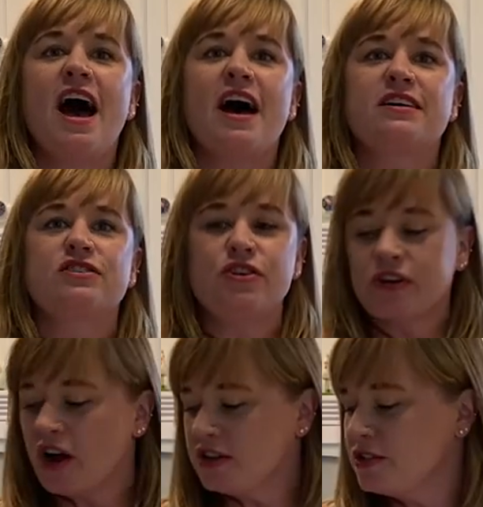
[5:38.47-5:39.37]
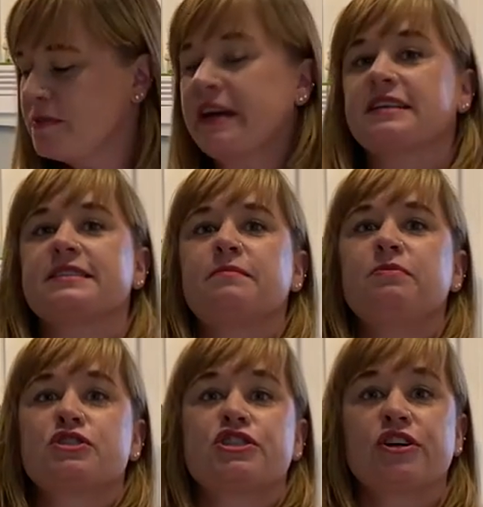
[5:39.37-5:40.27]
Uh, so you can also make a
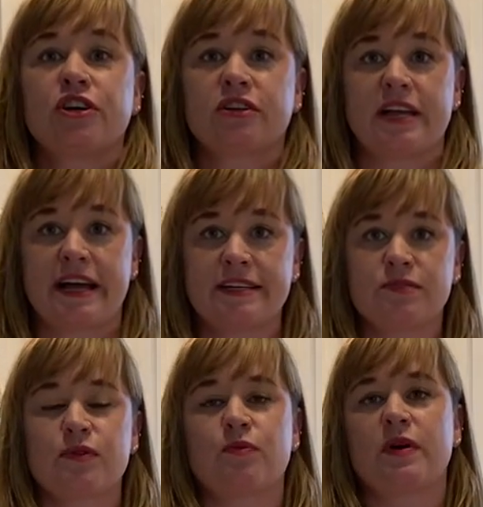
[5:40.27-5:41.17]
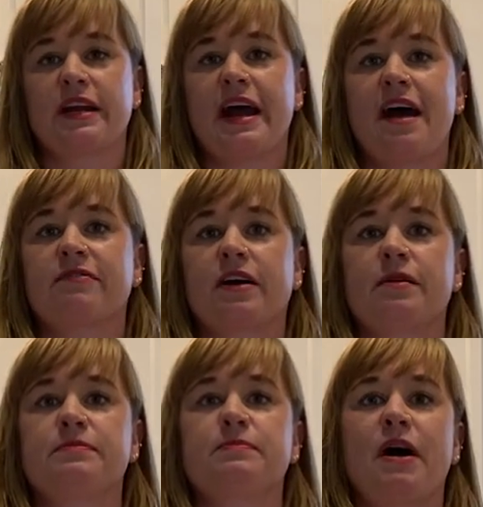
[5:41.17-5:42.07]
simple sugar glaze with one and a half
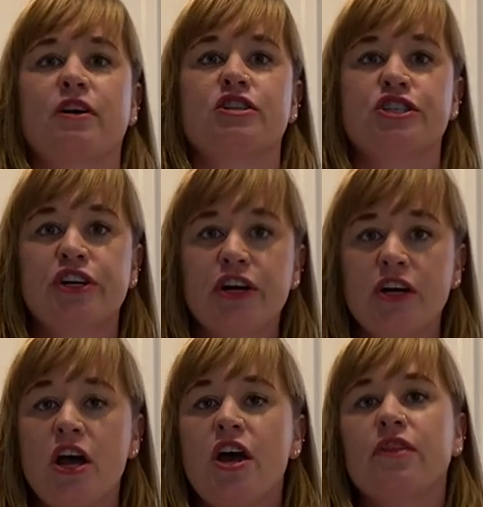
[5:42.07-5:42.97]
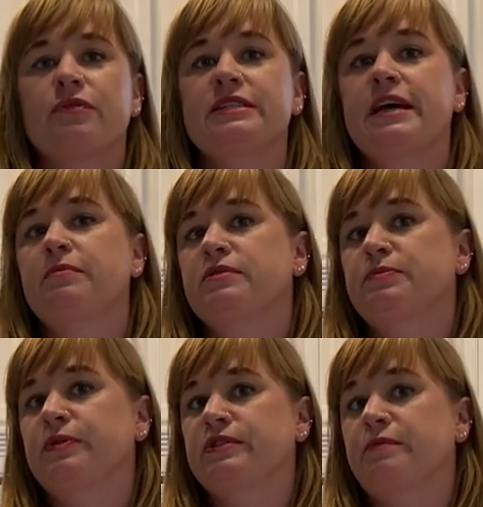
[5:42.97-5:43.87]
cups powdered sugar, three
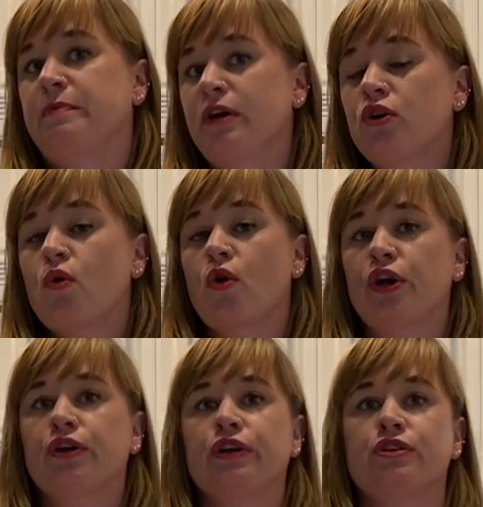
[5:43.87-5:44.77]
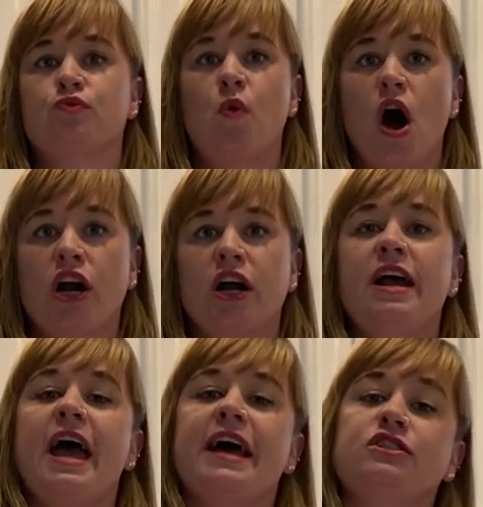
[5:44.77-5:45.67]
tablespoons of milk, or you can use water
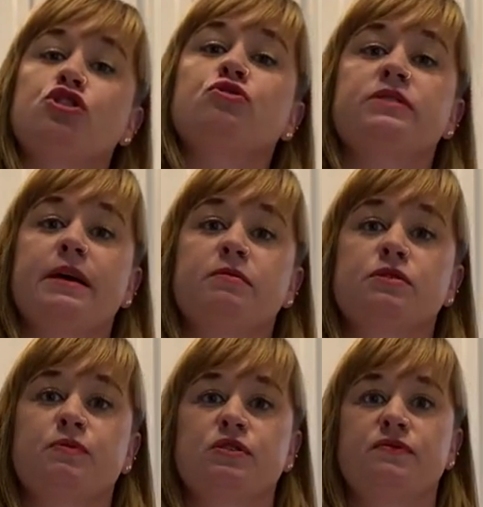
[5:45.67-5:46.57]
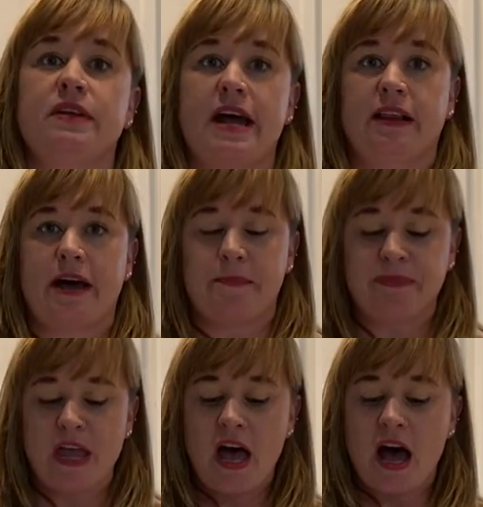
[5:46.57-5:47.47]
and two tablespoons vanilla.
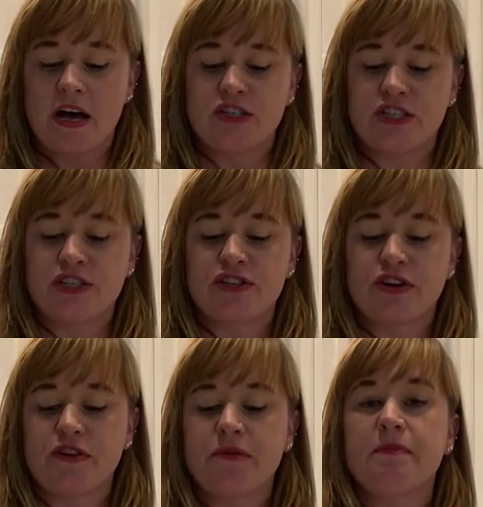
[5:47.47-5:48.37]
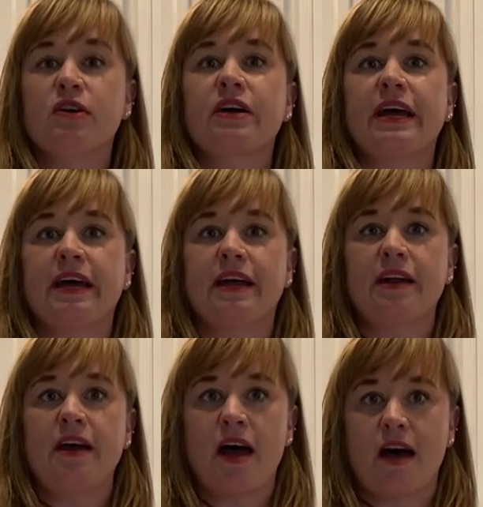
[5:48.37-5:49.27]
Uh, just stir the milk
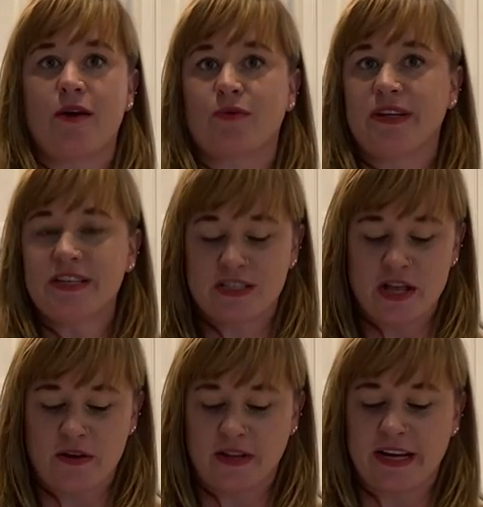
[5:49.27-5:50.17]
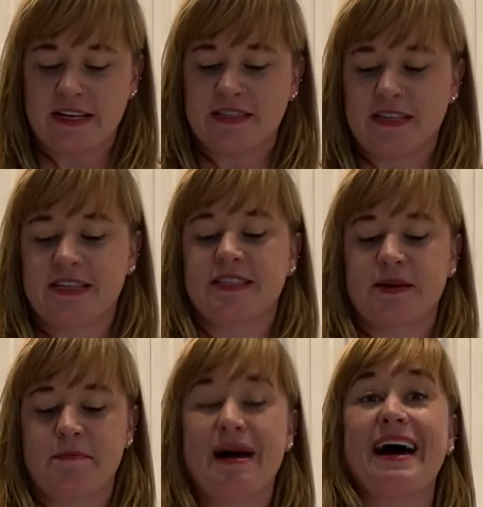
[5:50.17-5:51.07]
in uh, really slowly until it's
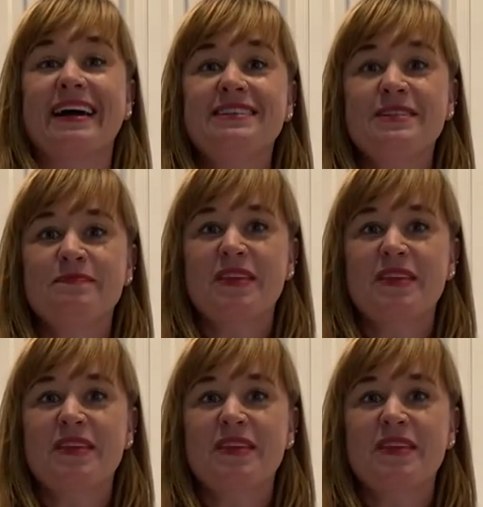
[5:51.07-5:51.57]
combined.